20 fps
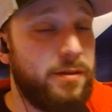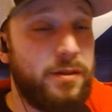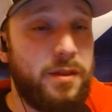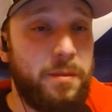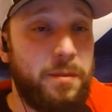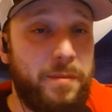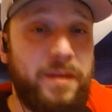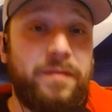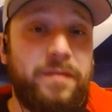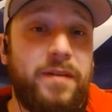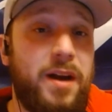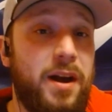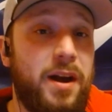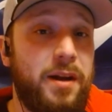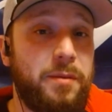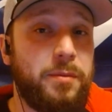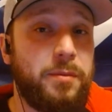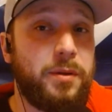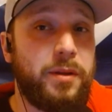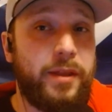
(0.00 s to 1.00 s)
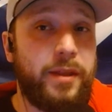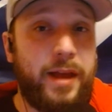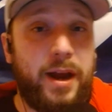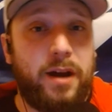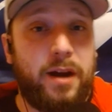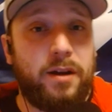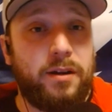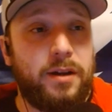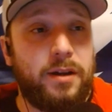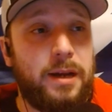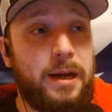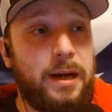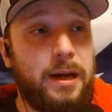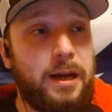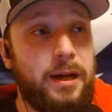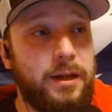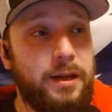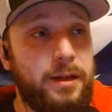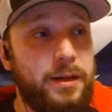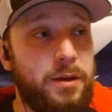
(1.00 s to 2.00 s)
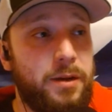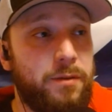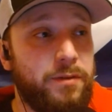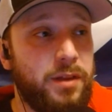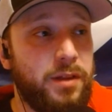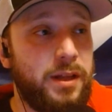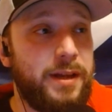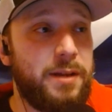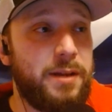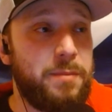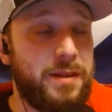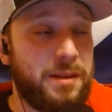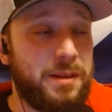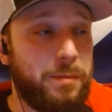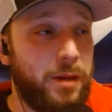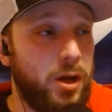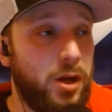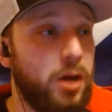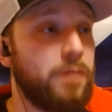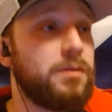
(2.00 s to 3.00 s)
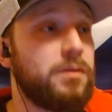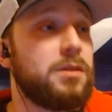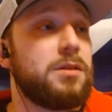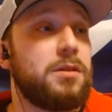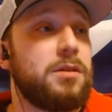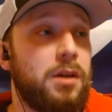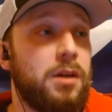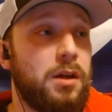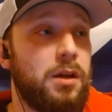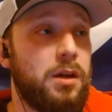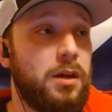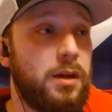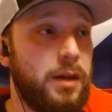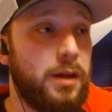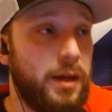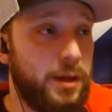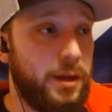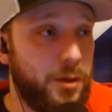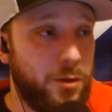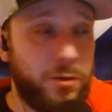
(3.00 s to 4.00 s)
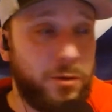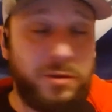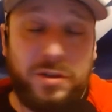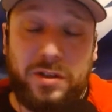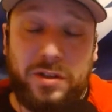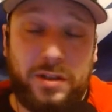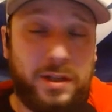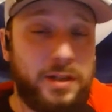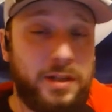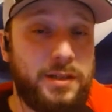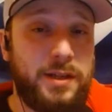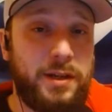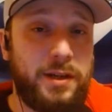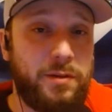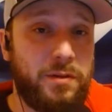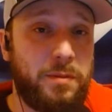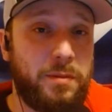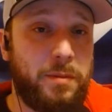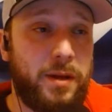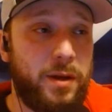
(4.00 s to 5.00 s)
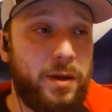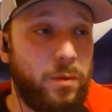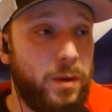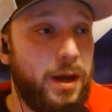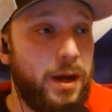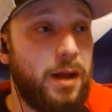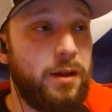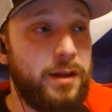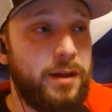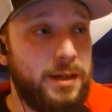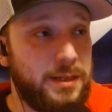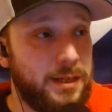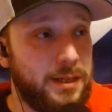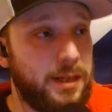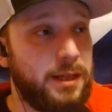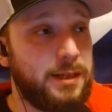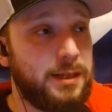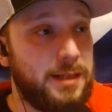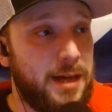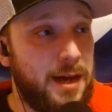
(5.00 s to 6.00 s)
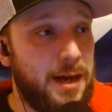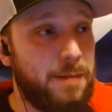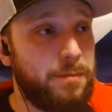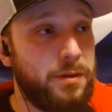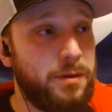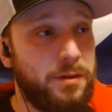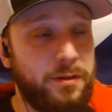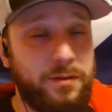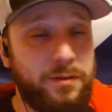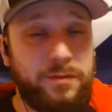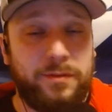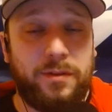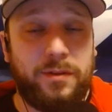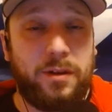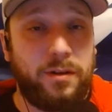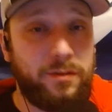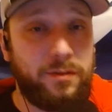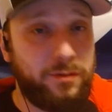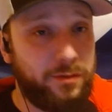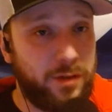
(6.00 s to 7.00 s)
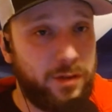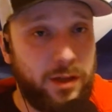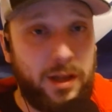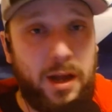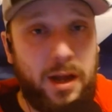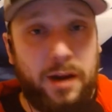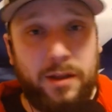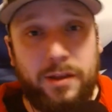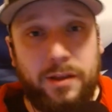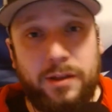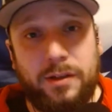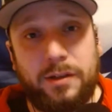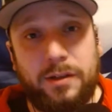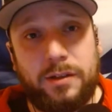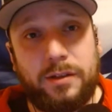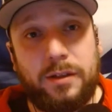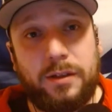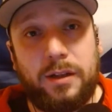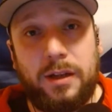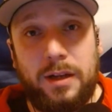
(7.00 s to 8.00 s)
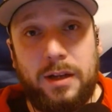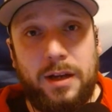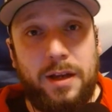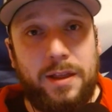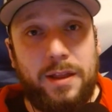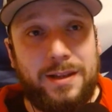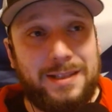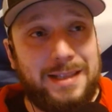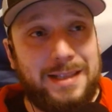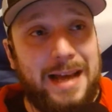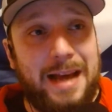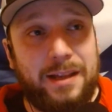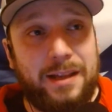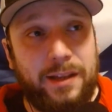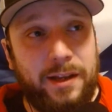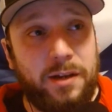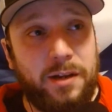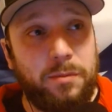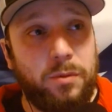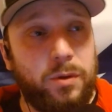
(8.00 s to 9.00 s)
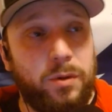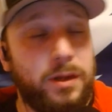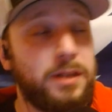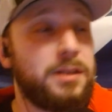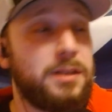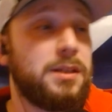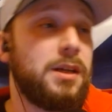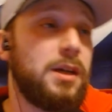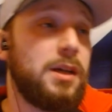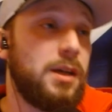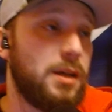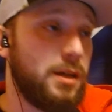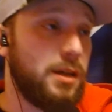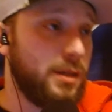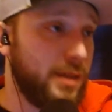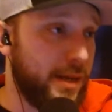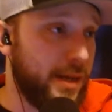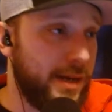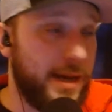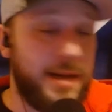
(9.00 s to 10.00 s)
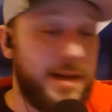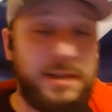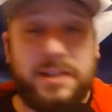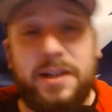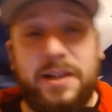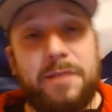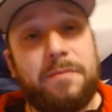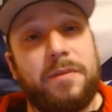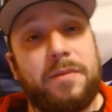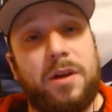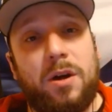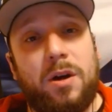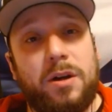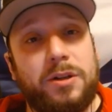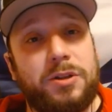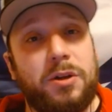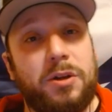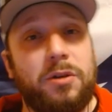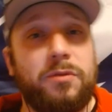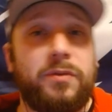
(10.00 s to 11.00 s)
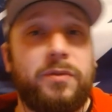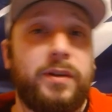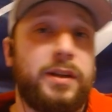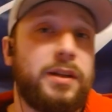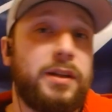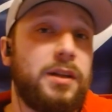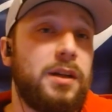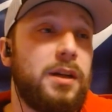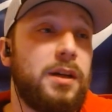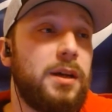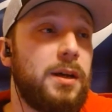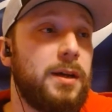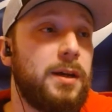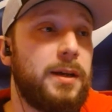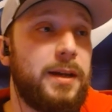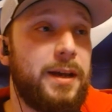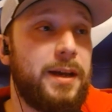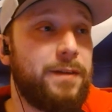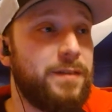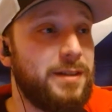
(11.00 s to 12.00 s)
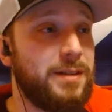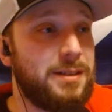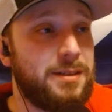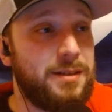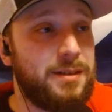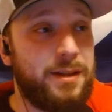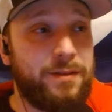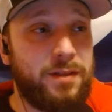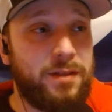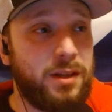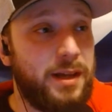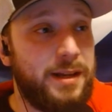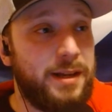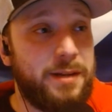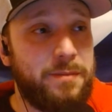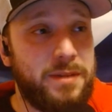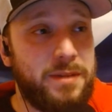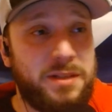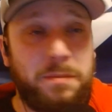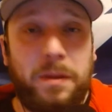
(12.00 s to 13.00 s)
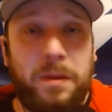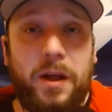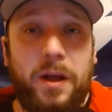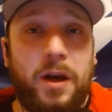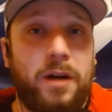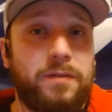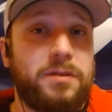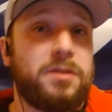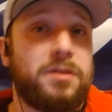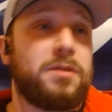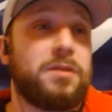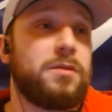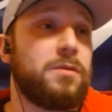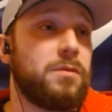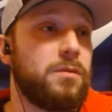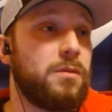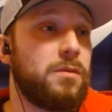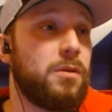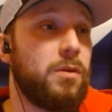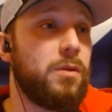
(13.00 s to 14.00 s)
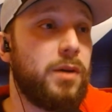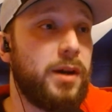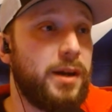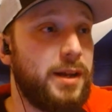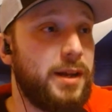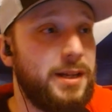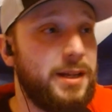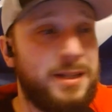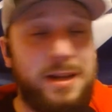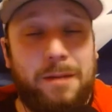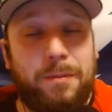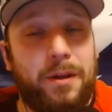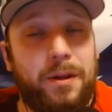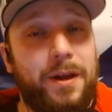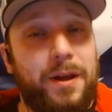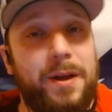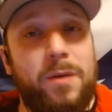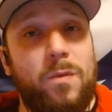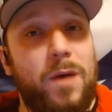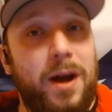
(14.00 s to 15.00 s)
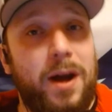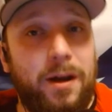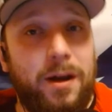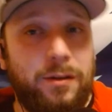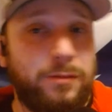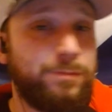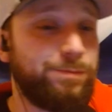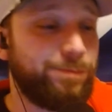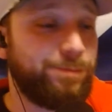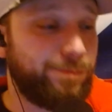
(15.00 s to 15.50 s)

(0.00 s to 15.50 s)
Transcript: variable there. You know, if the Lightning make the playoffs and Kuch is continuing to play well, he's in the top of a lot of the stat leaderboards, then yes, give him the Hart Trophy. If the Lightning miss the playoffs or he's not playing well,